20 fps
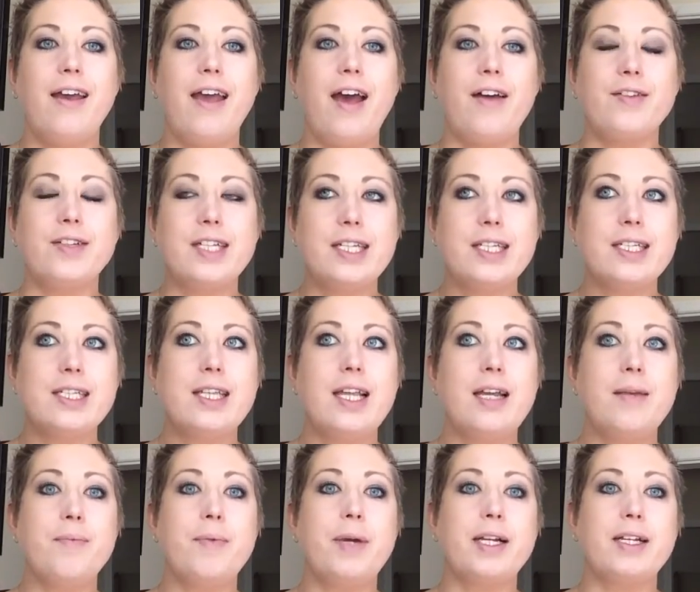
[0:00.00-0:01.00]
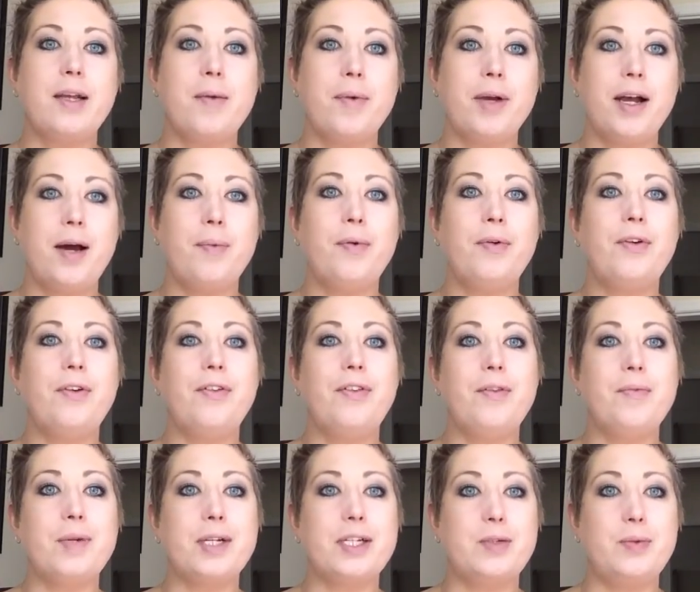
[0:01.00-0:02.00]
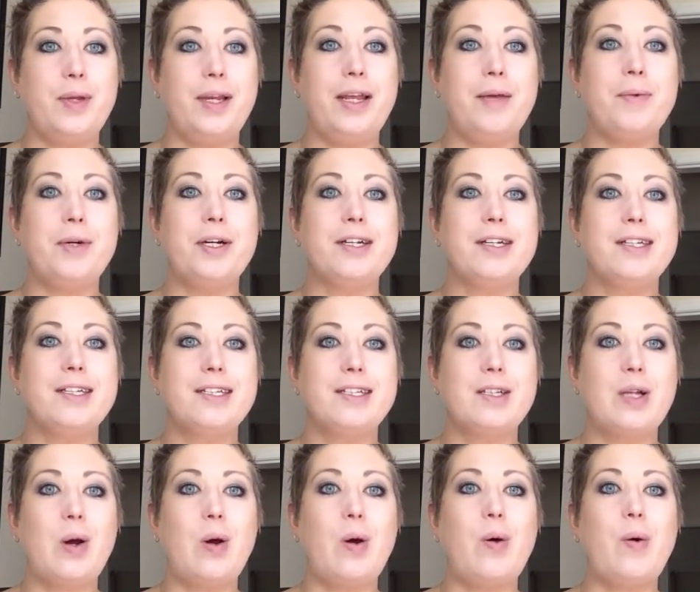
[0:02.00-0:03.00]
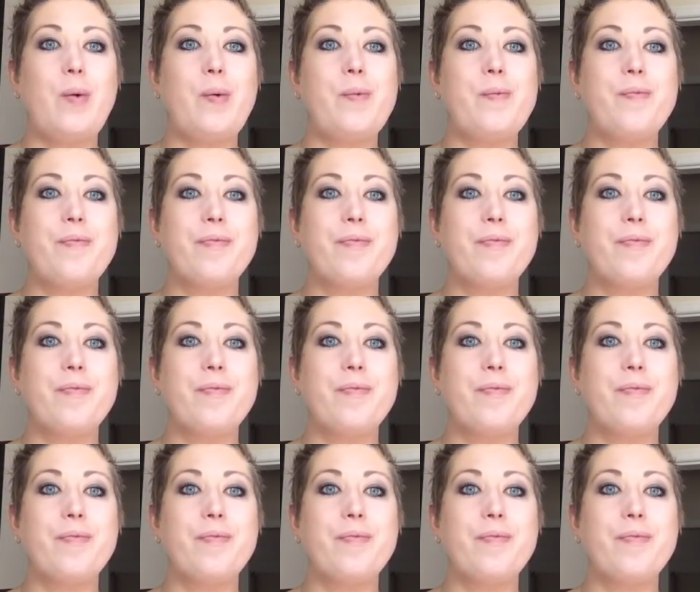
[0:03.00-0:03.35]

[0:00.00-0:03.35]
have since then picked up a couple of the McSweeney books. So,